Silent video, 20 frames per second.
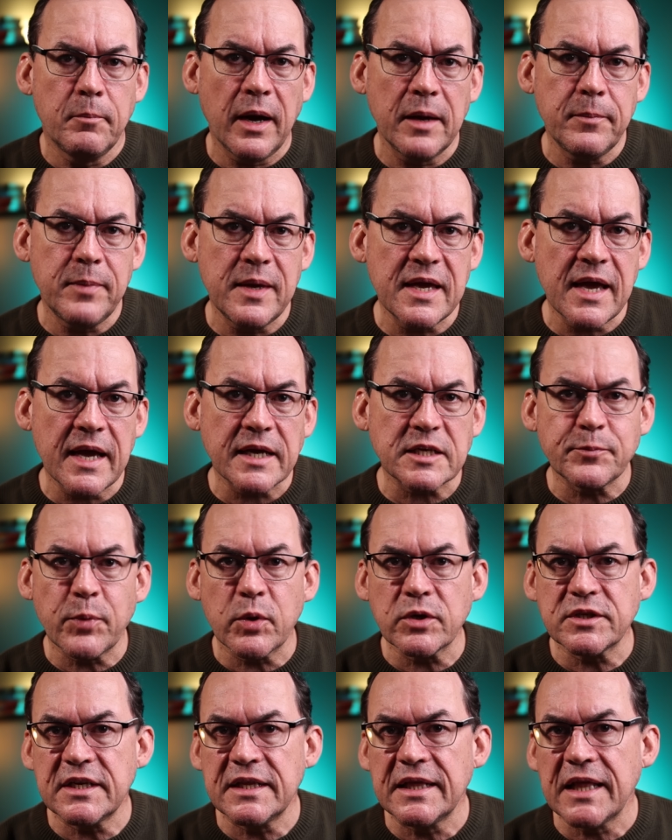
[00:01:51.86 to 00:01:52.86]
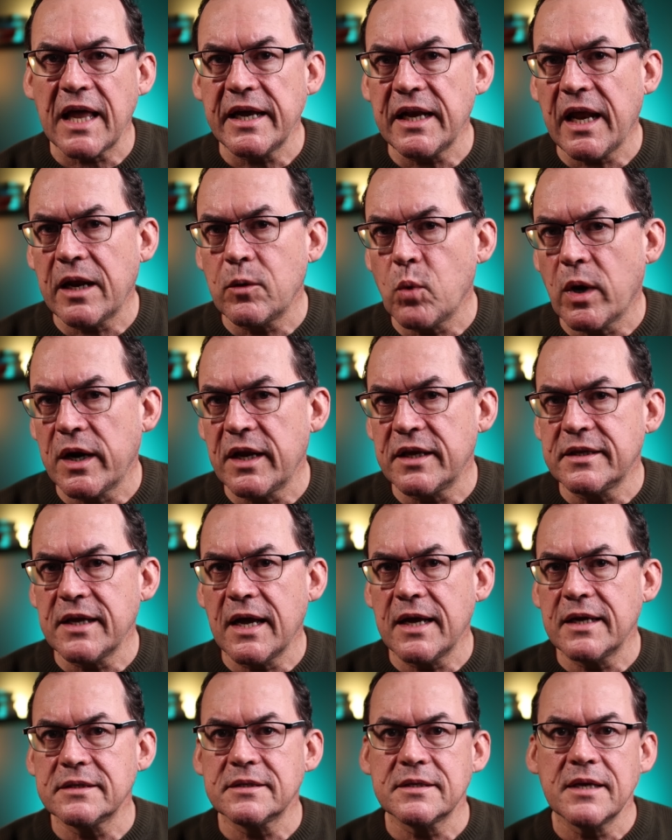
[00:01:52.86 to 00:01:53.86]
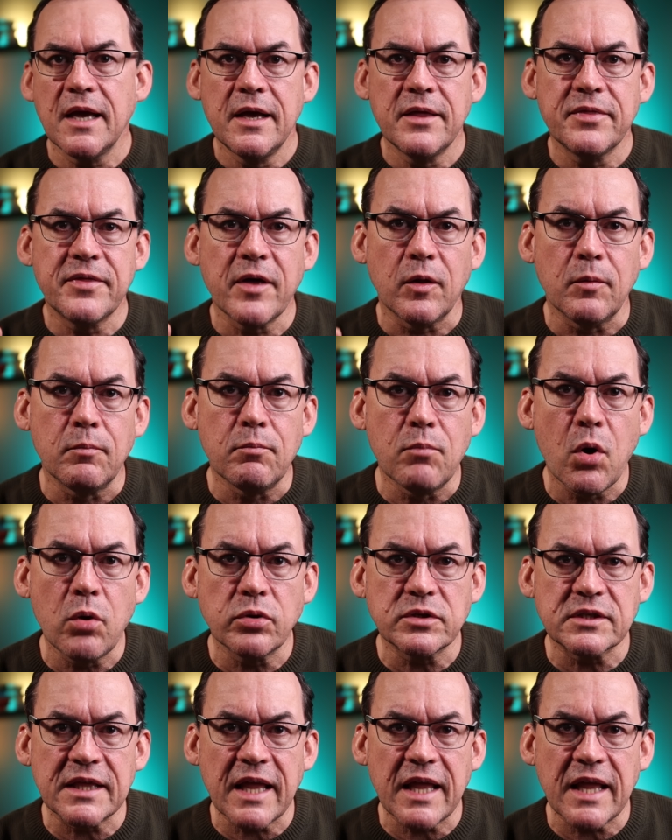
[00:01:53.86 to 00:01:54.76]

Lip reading: By being experts in light and what it does, they'll most